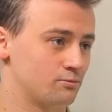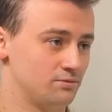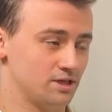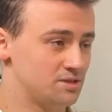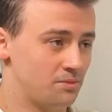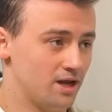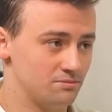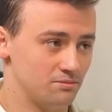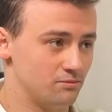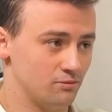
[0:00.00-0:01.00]

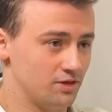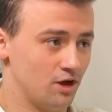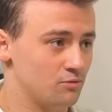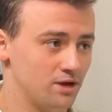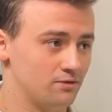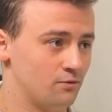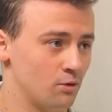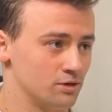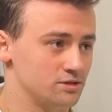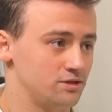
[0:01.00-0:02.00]
despite without being
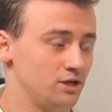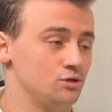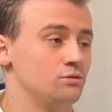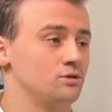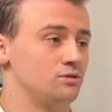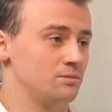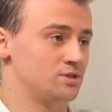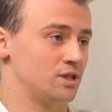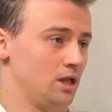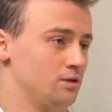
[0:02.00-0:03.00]
forced they do it to
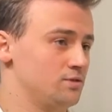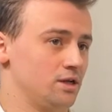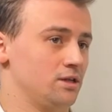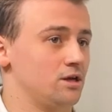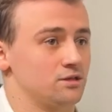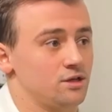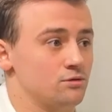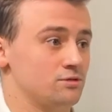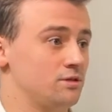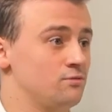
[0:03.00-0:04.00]
themselves and they
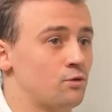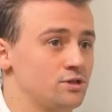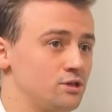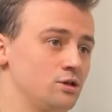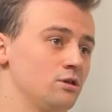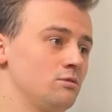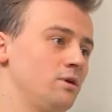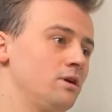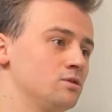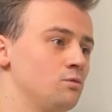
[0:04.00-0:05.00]
continuously enforce each other
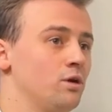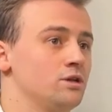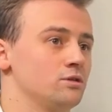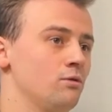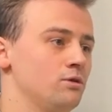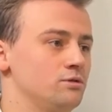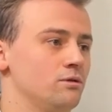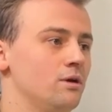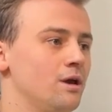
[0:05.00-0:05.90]
because one is going to